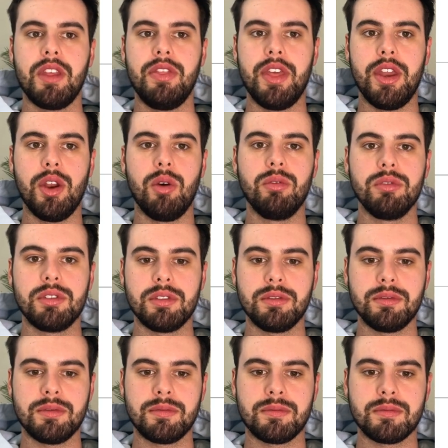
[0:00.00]
don't
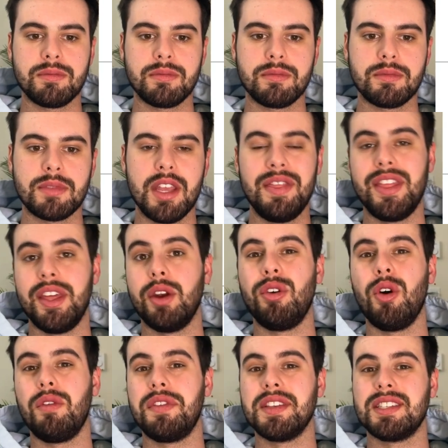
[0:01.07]
know
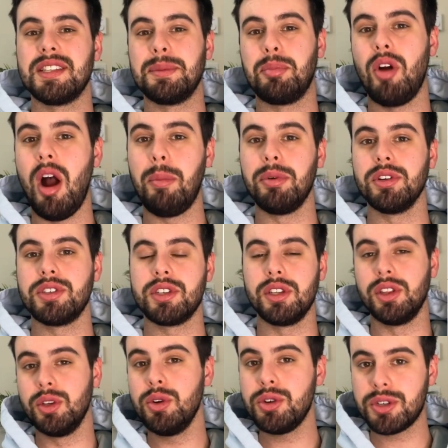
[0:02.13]
if this is the proper
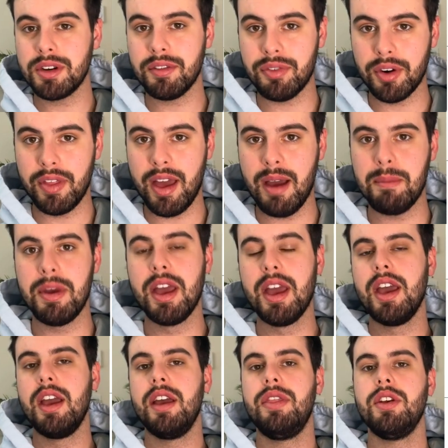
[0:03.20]
solution for them.
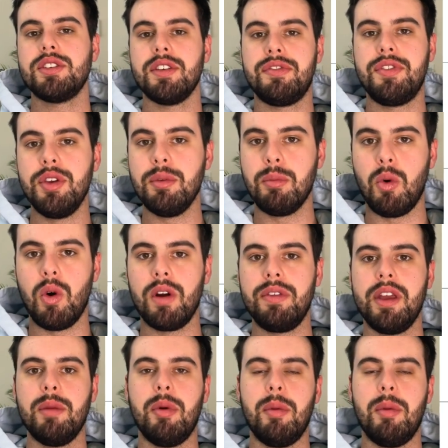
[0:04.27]
There's a few more in there, but